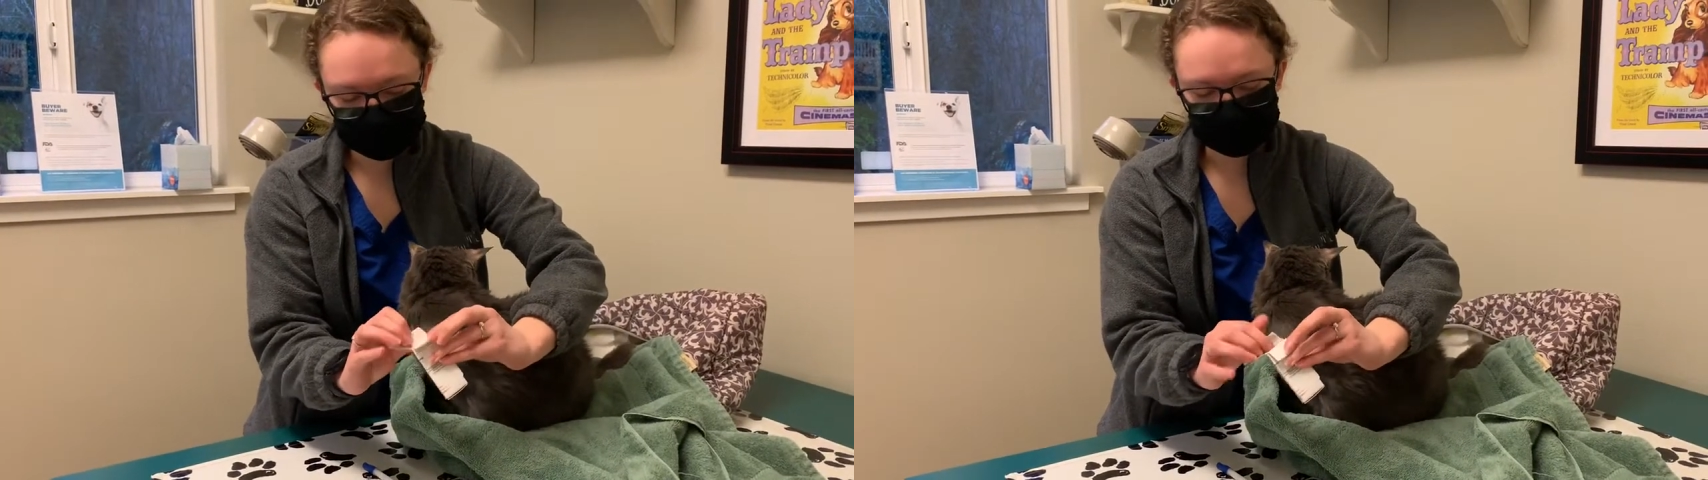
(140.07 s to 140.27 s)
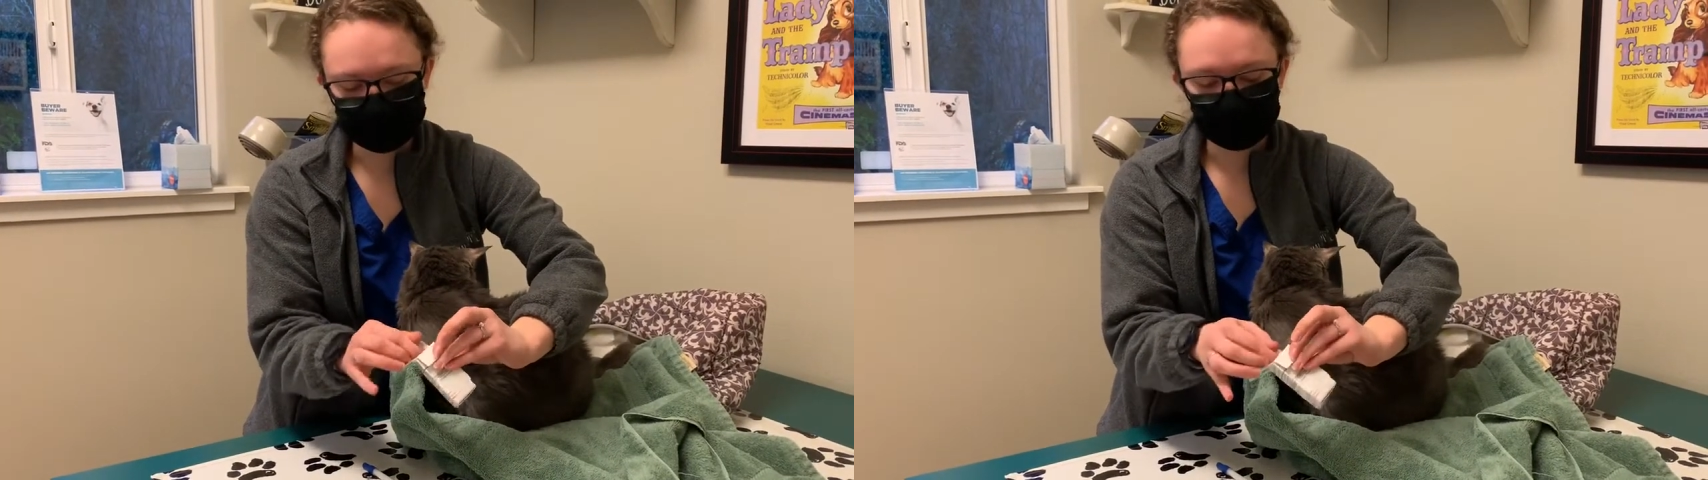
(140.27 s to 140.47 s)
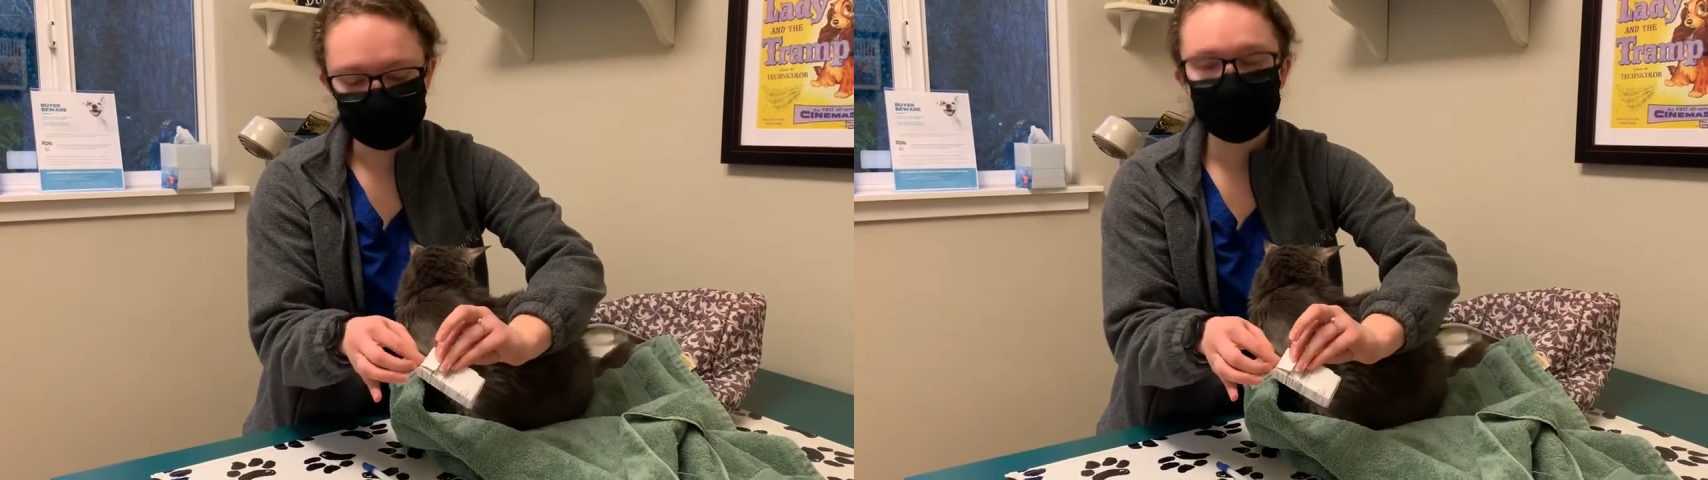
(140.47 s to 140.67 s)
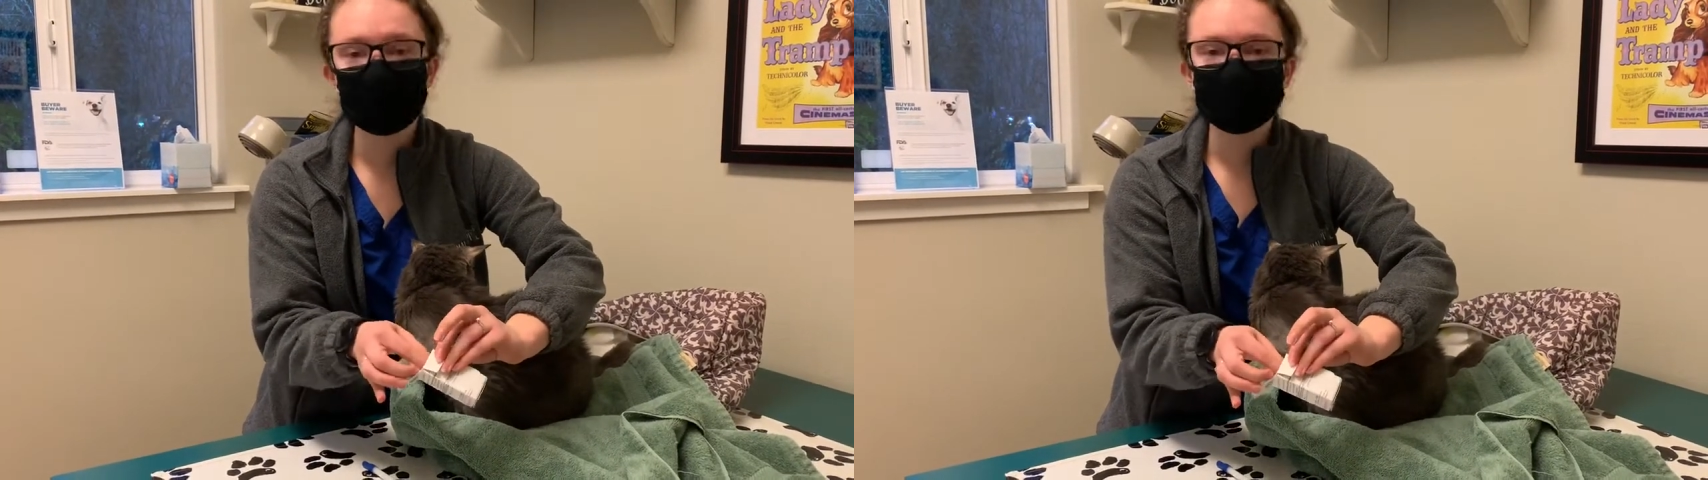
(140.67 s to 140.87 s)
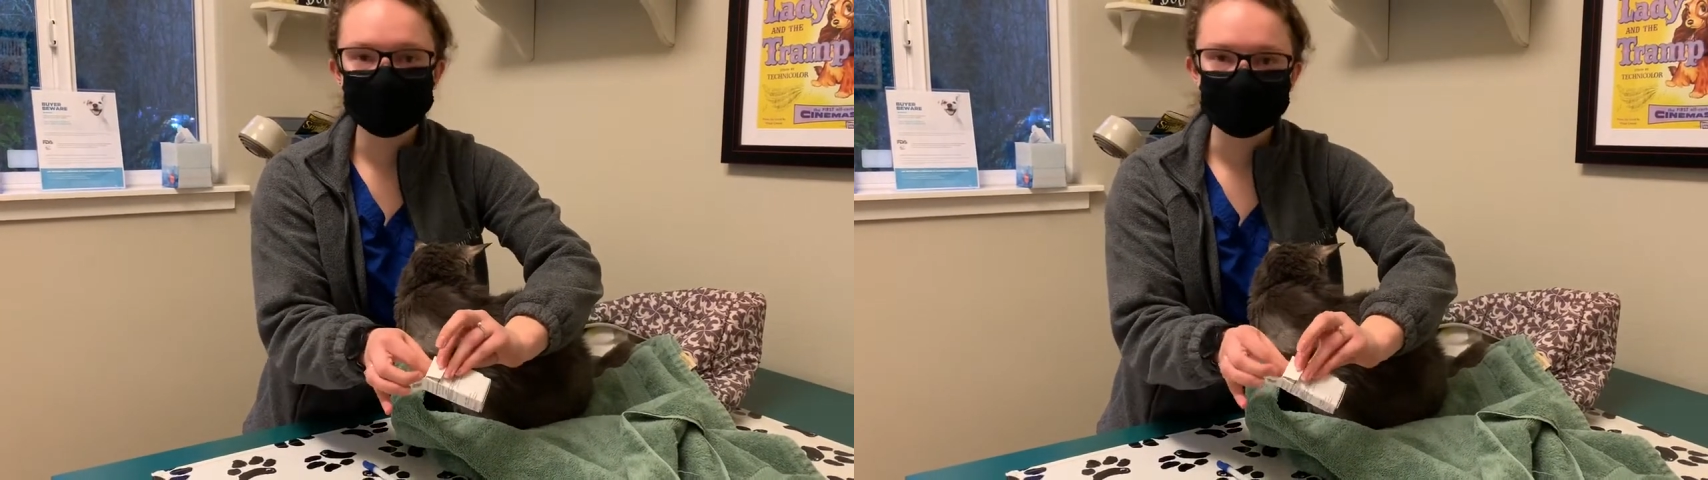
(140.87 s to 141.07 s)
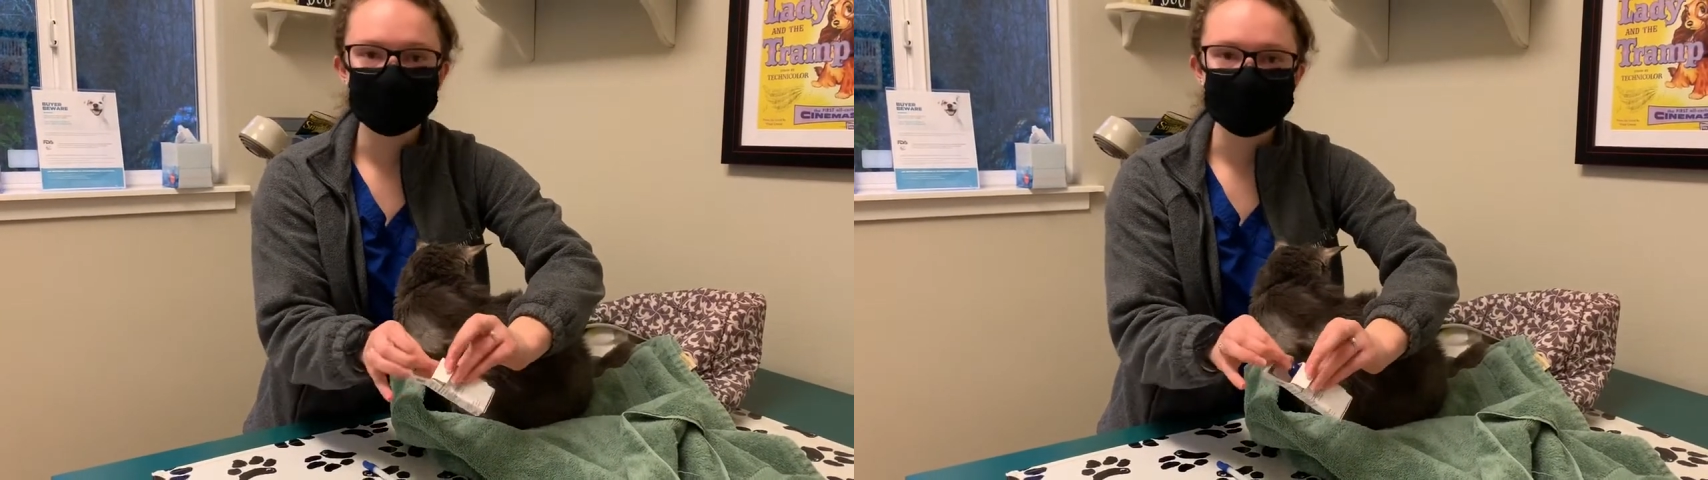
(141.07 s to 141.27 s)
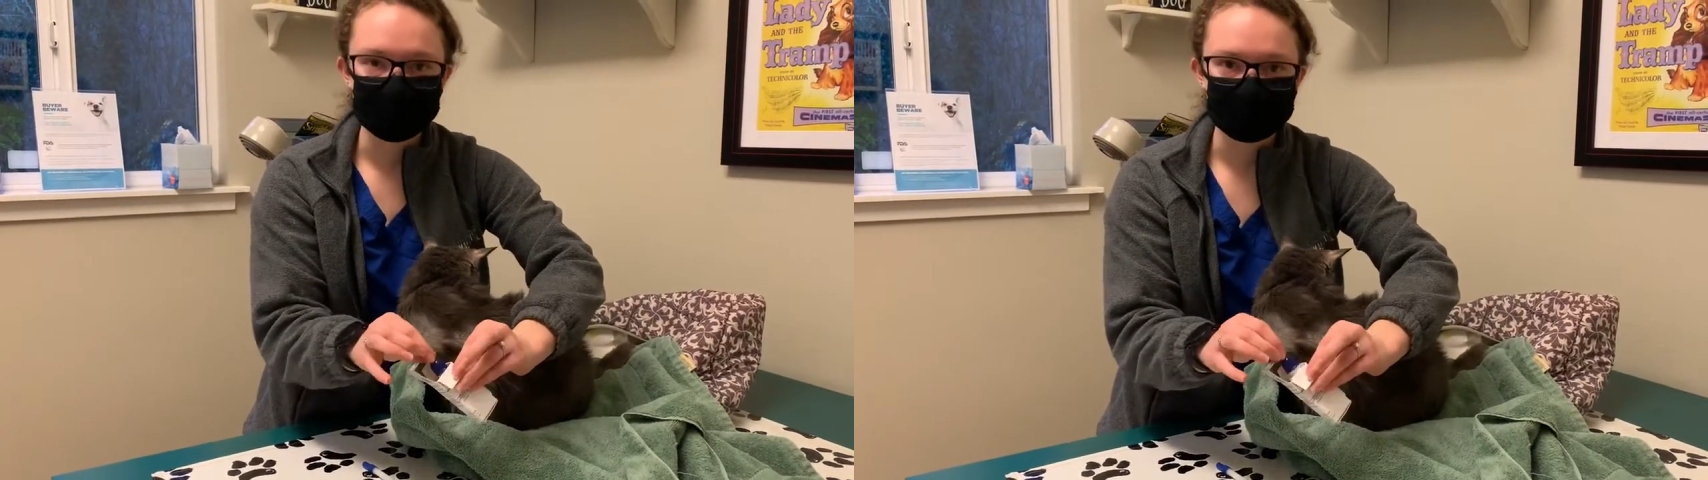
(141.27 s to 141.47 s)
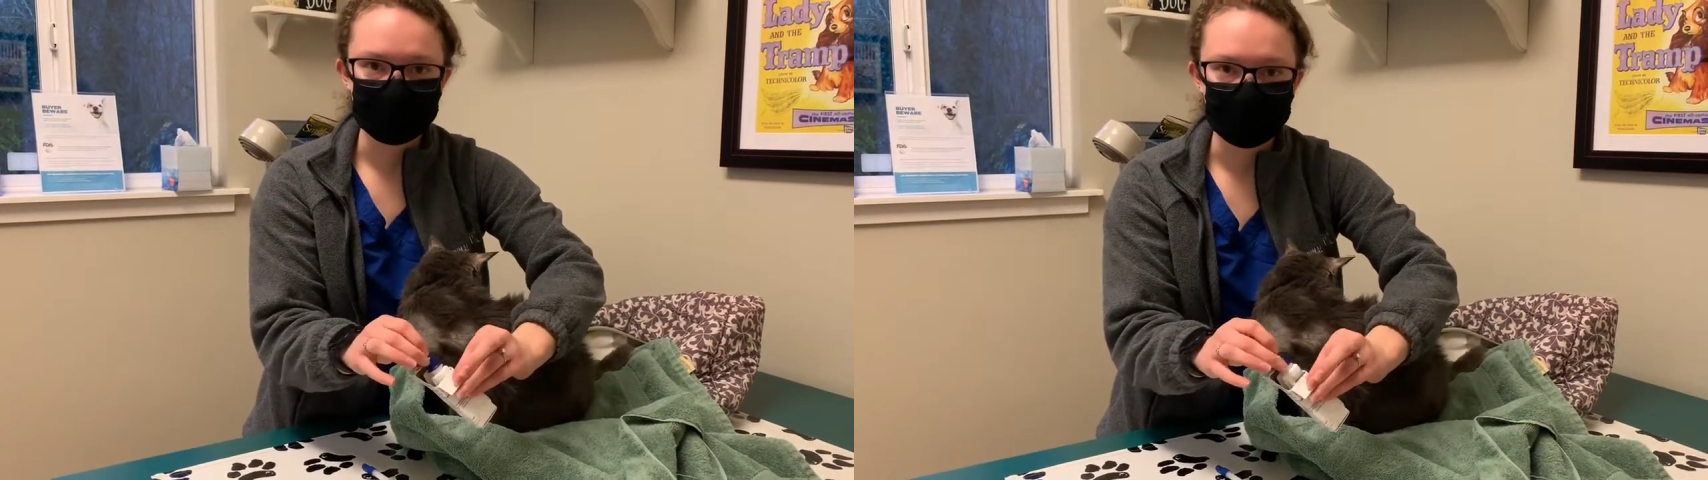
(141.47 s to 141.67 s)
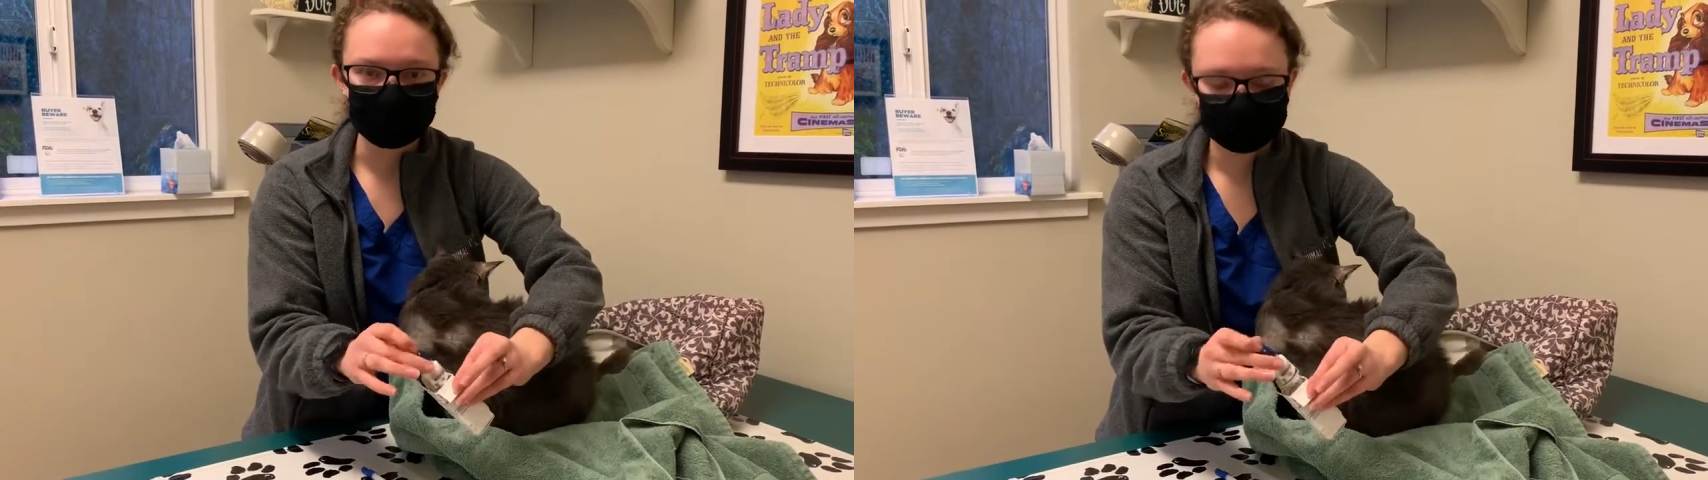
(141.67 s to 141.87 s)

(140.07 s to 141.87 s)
You will want to tilt his head back